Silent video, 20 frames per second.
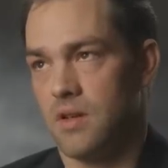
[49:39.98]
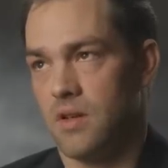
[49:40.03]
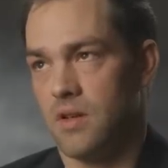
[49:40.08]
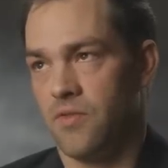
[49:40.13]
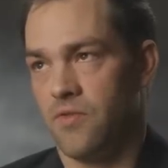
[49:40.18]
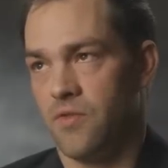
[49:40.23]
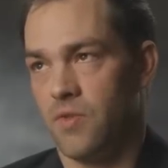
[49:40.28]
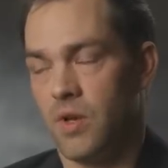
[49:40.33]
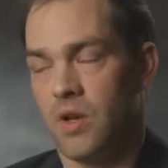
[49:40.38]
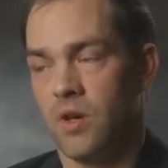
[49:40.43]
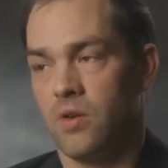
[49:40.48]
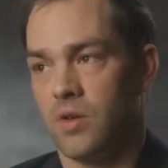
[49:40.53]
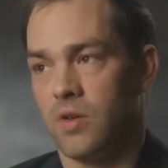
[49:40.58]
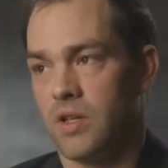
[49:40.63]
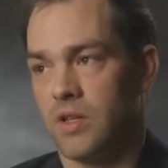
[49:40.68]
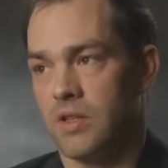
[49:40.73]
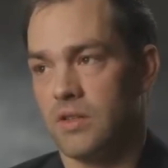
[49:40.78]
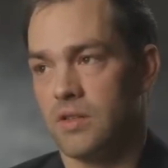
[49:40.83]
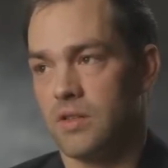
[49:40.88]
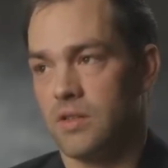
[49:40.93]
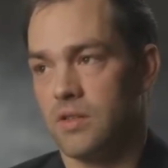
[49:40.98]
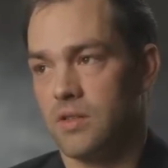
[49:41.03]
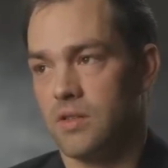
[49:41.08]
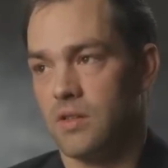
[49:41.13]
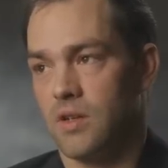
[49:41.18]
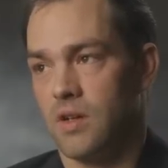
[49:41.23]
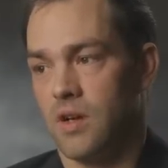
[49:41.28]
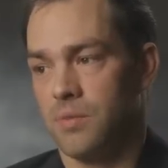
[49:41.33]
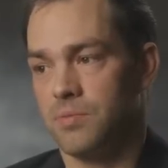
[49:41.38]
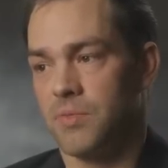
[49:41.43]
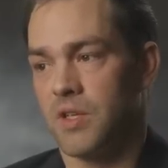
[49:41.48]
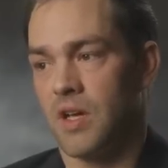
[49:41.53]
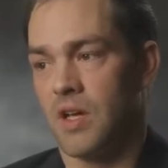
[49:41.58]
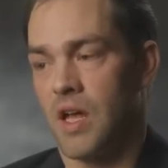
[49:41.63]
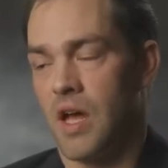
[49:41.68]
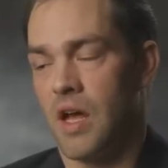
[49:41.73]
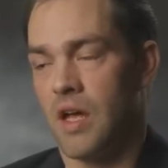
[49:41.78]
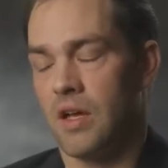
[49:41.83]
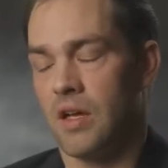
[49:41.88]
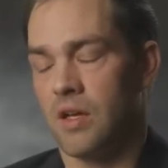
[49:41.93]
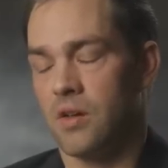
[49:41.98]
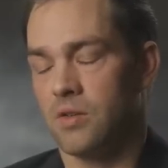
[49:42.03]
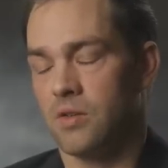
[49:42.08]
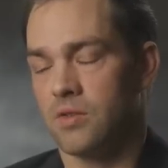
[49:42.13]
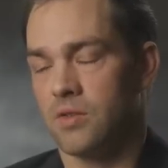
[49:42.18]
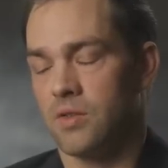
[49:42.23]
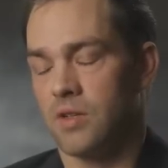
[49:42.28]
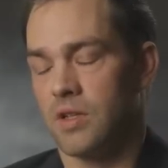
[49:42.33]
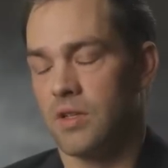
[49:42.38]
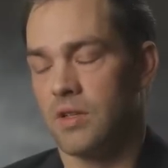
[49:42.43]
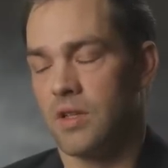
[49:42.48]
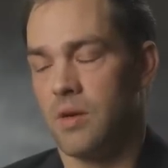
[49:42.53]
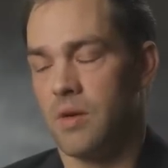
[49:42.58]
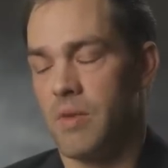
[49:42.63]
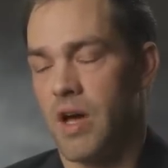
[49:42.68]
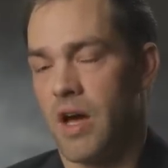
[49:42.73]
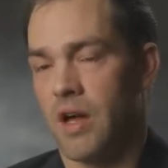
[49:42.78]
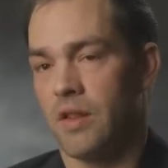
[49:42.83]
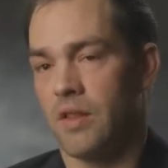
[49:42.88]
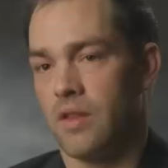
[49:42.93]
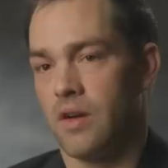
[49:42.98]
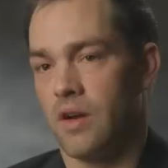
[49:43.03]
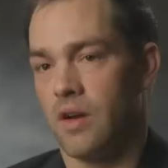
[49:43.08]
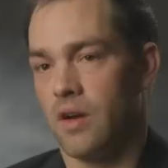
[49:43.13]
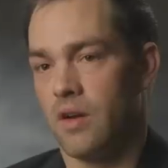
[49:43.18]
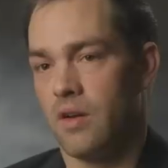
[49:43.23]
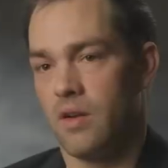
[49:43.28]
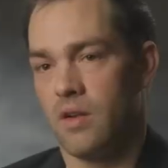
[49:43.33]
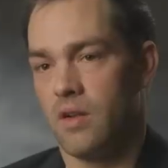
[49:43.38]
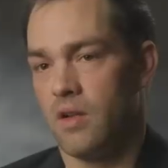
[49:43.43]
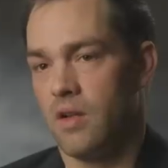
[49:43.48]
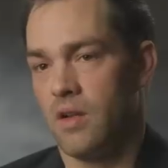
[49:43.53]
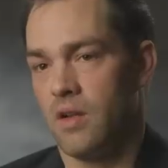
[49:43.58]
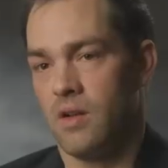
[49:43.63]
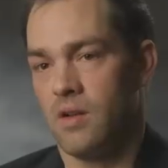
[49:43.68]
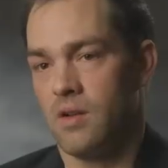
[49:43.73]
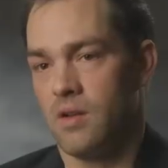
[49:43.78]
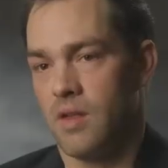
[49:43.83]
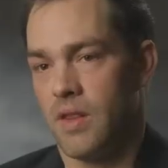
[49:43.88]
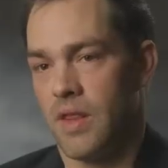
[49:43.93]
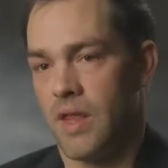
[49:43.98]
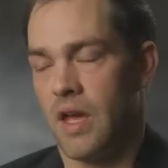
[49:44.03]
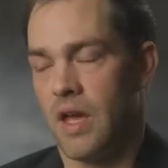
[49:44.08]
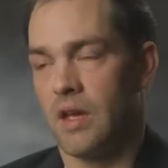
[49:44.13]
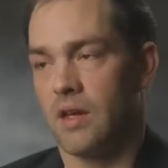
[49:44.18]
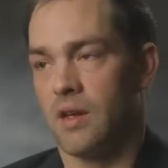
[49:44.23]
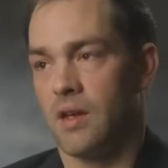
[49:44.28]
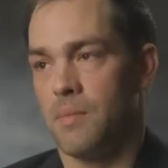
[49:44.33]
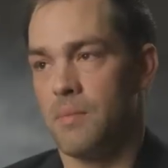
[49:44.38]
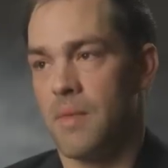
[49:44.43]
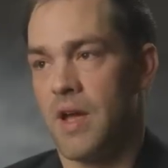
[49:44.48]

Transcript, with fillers: if we don't get up to Gallegos or get them out of there, they ain't gonna